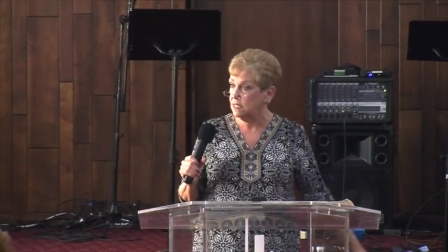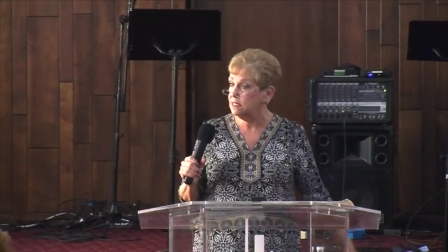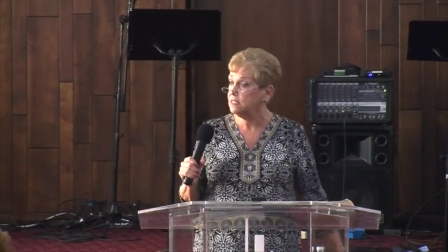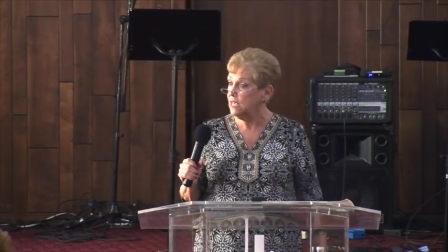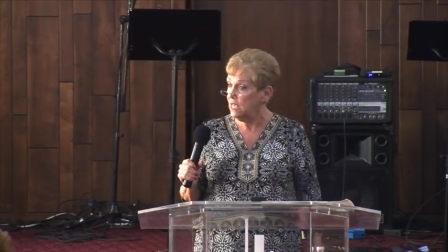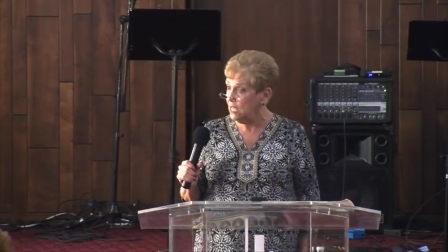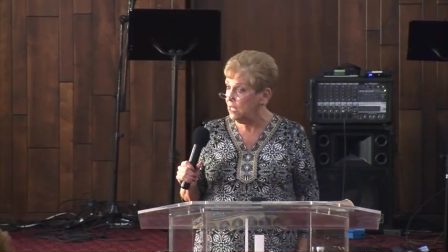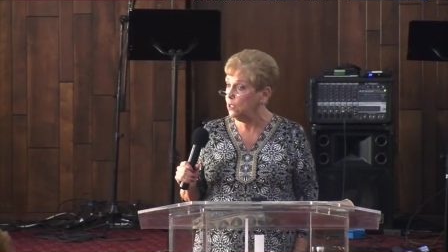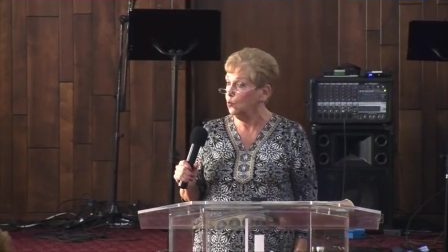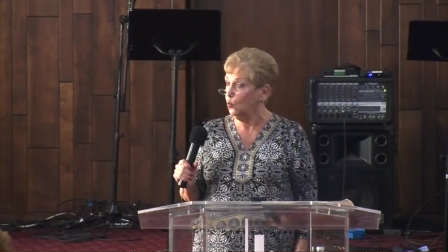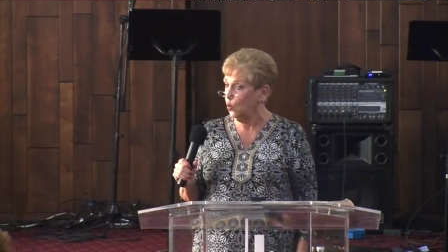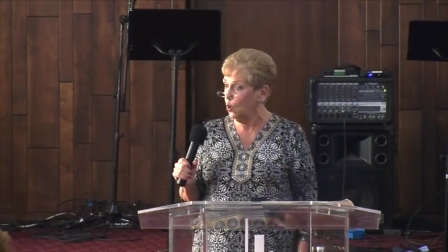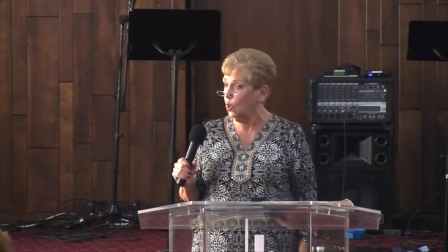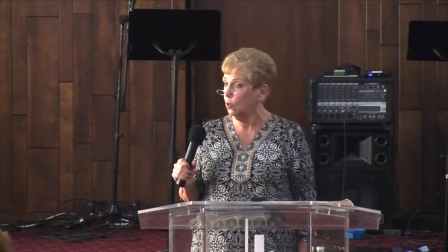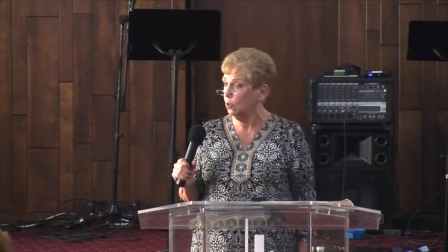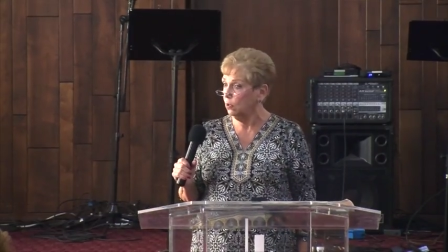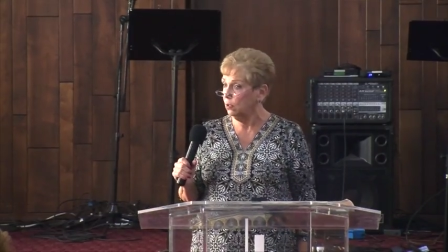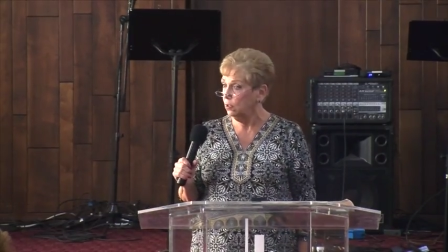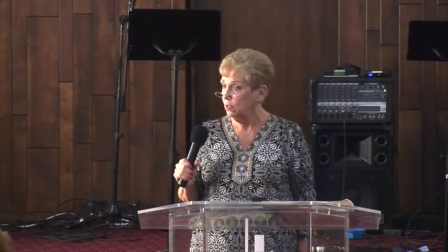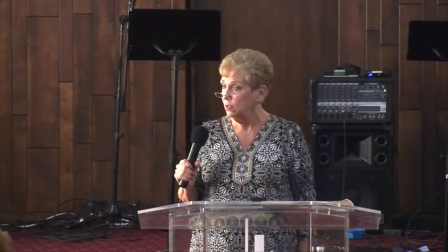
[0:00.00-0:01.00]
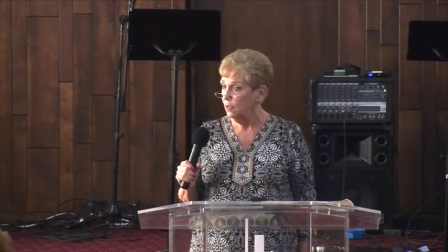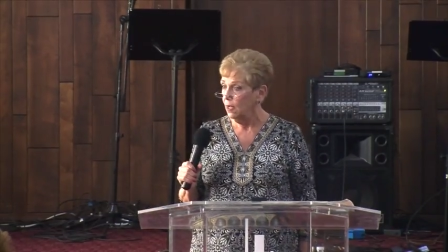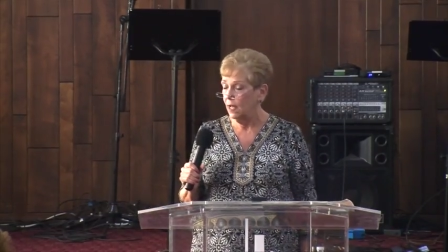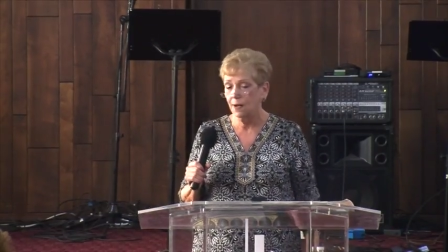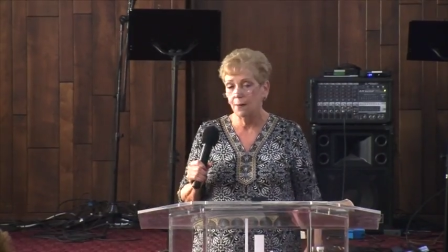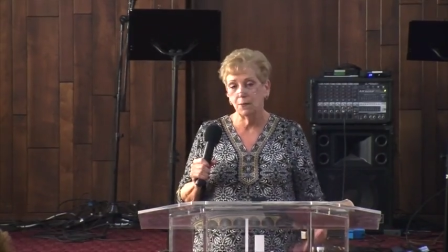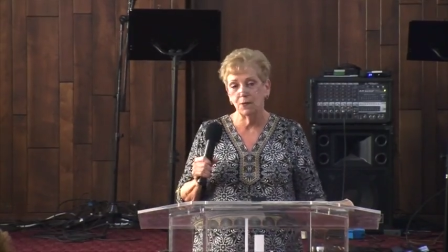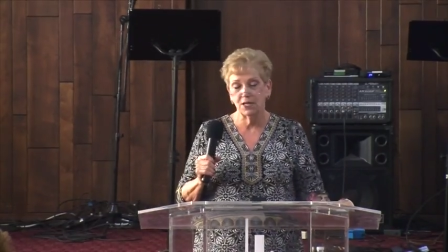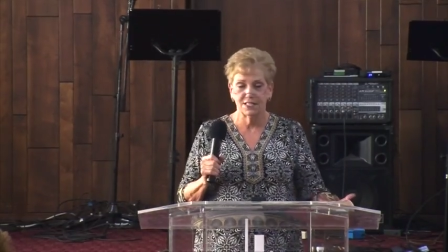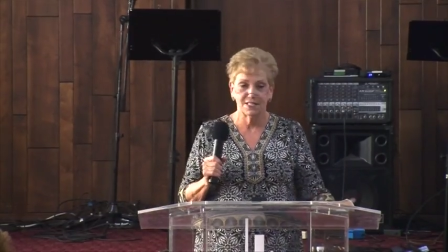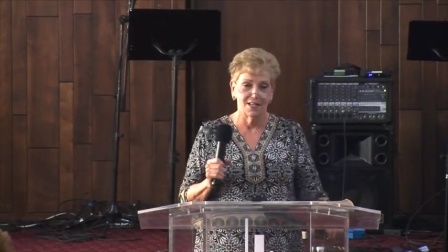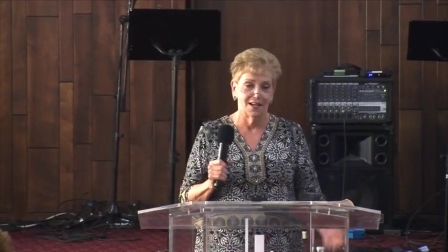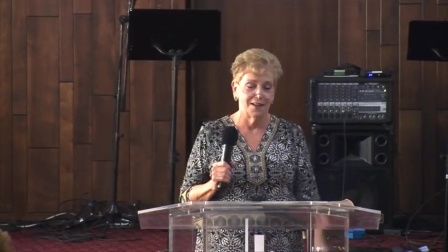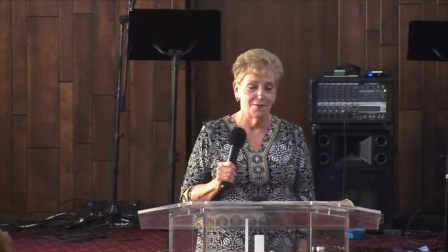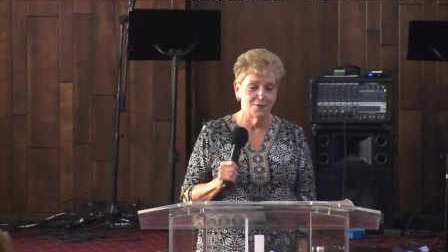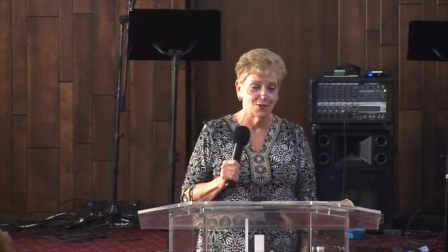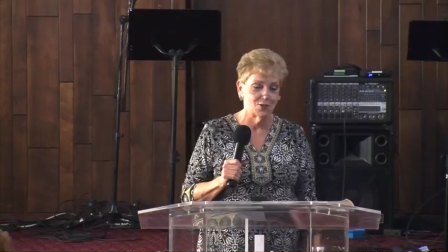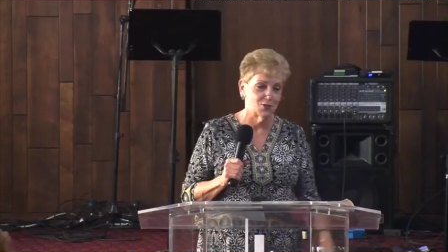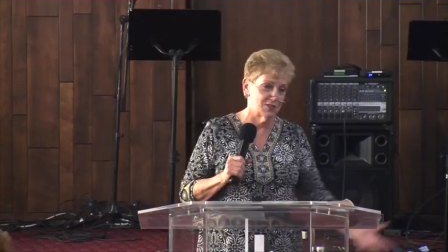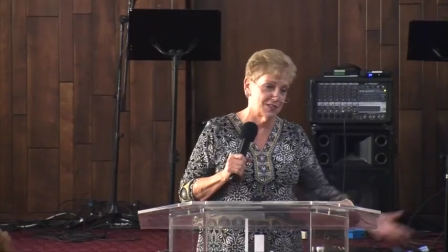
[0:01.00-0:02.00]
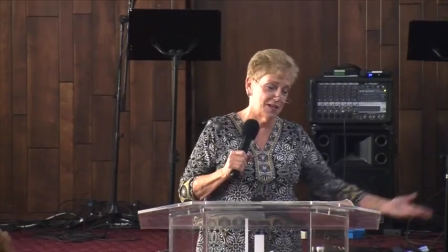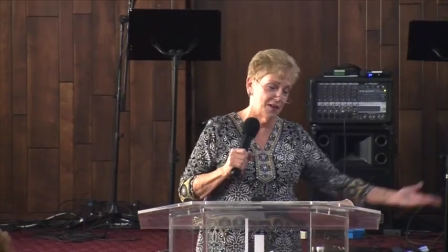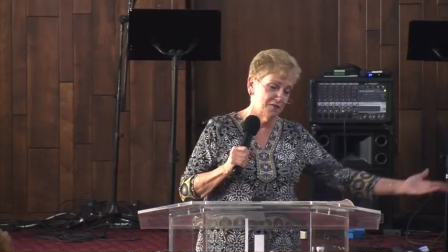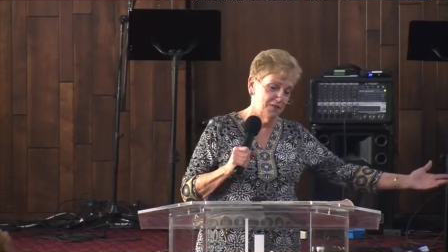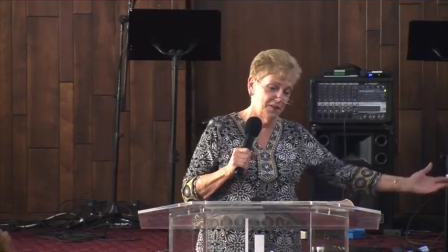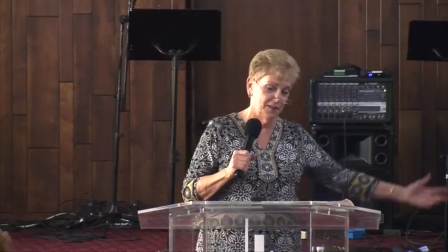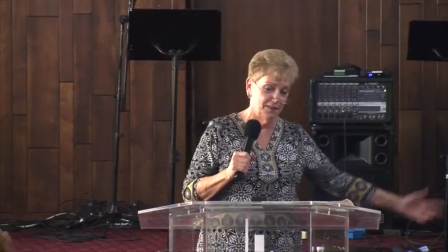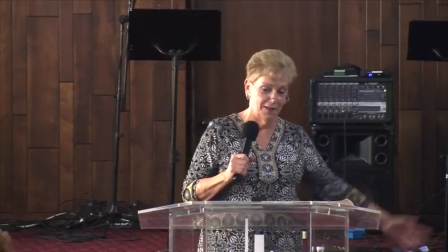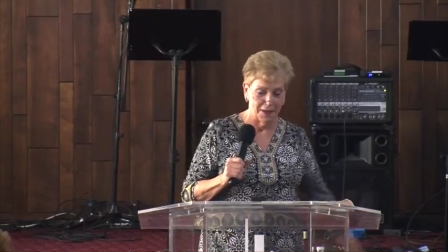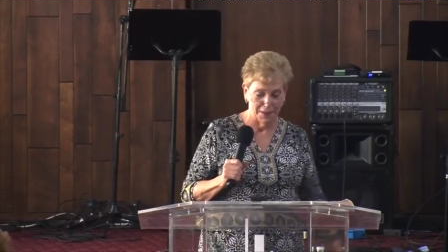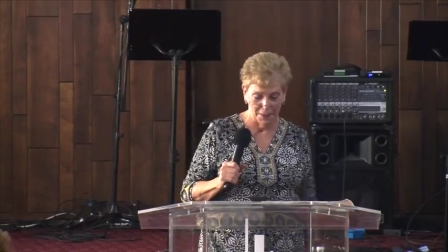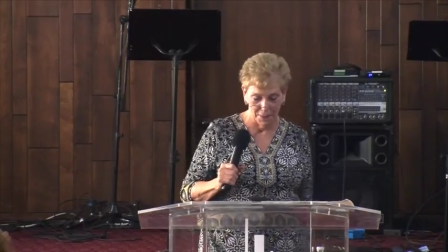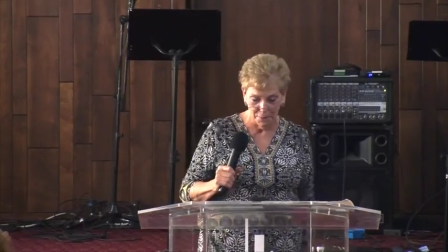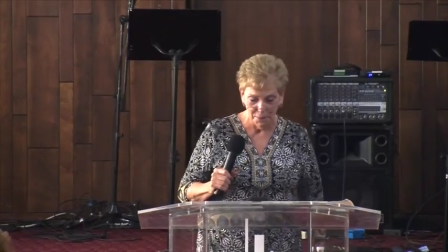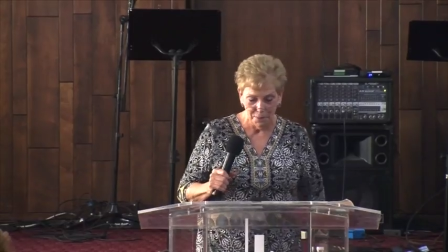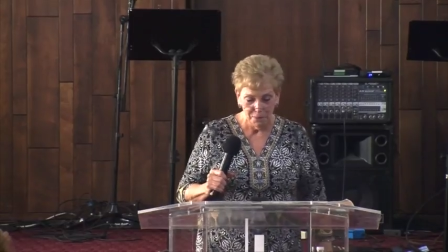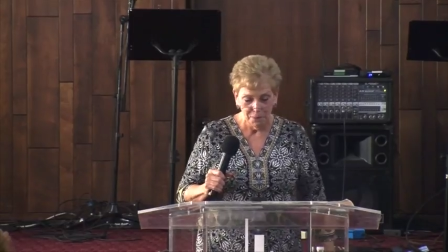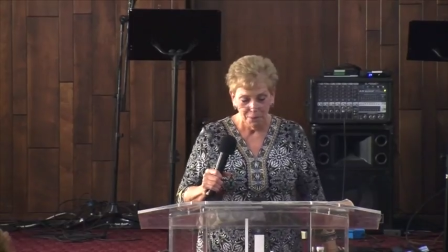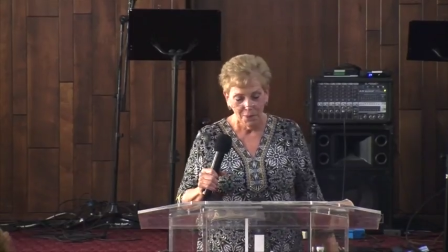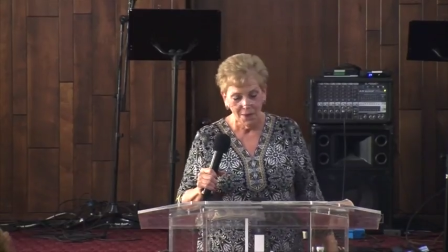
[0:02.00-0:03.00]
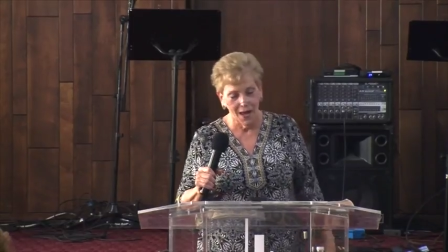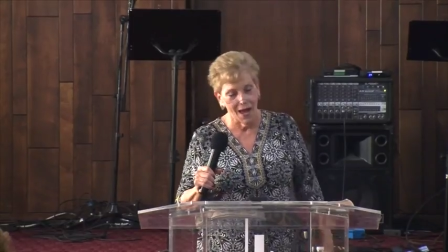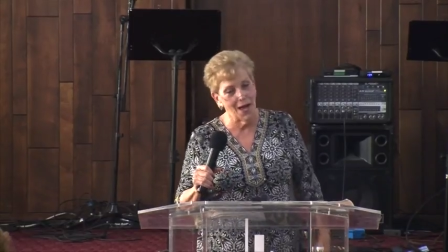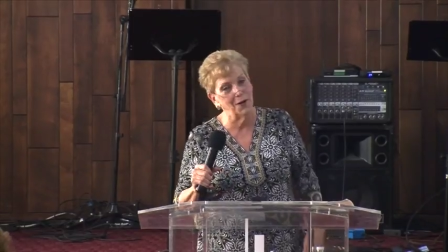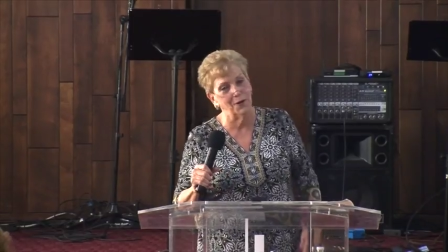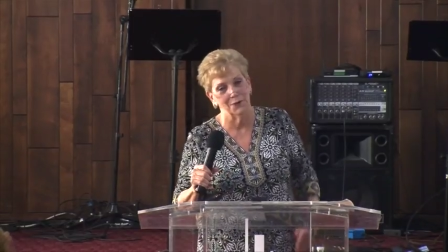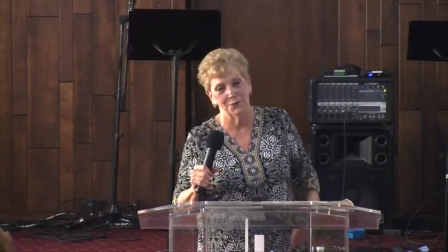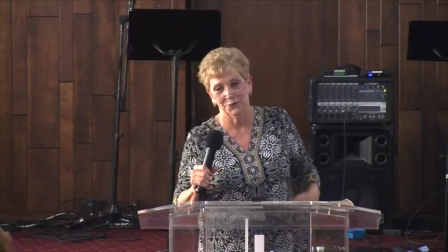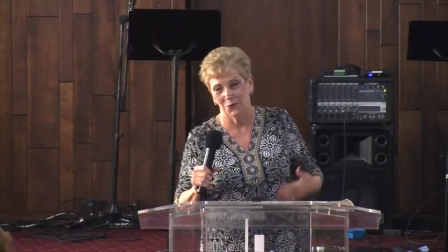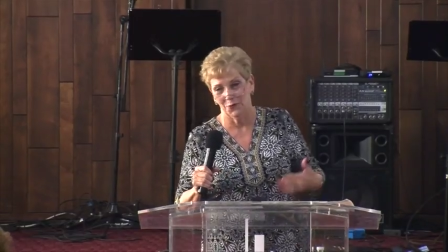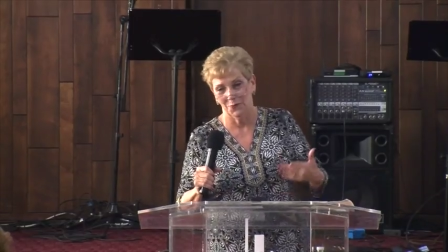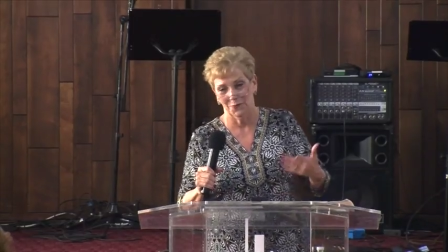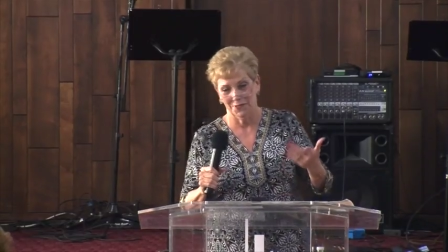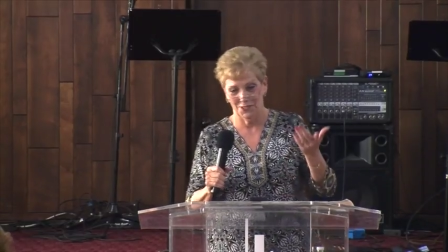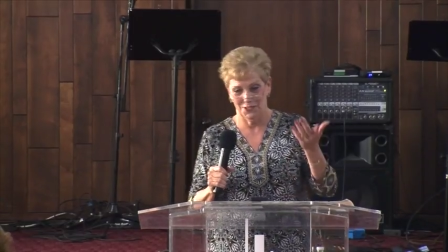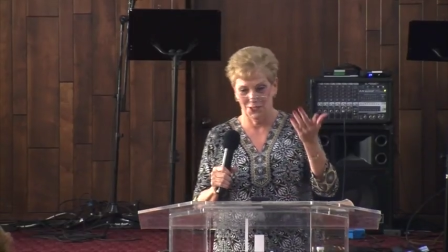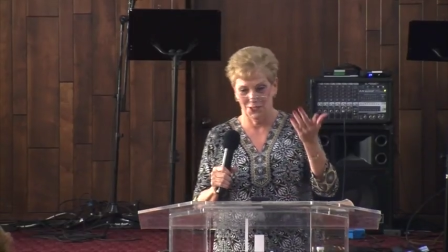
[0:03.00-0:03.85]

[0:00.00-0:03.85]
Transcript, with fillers: It's a hidden work. And I'm going to tell you this because I feel like it. I don't normally